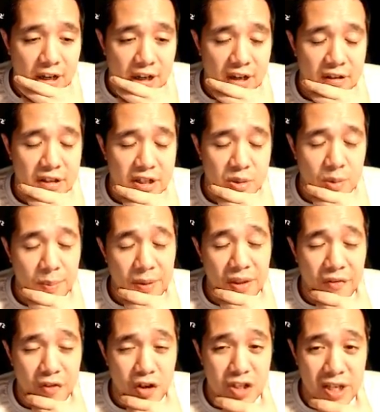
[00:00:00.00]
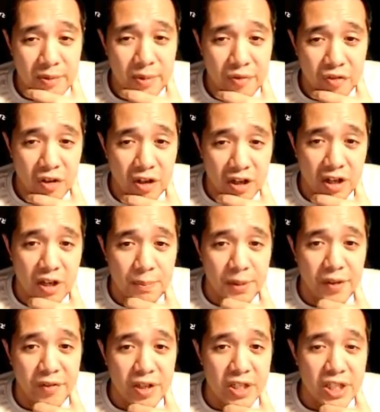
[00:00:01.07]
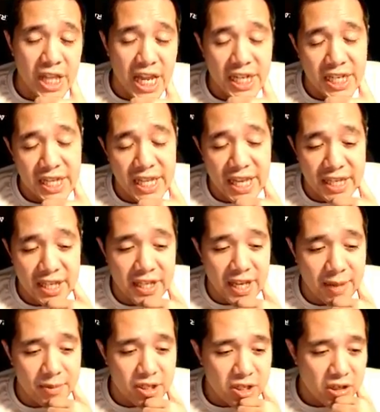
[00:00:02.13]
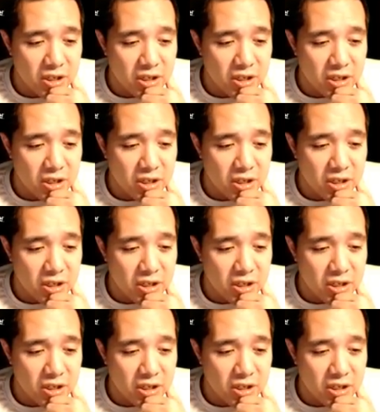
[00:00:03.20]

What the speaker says: This would be the first time if Oblivion's landed then the damage.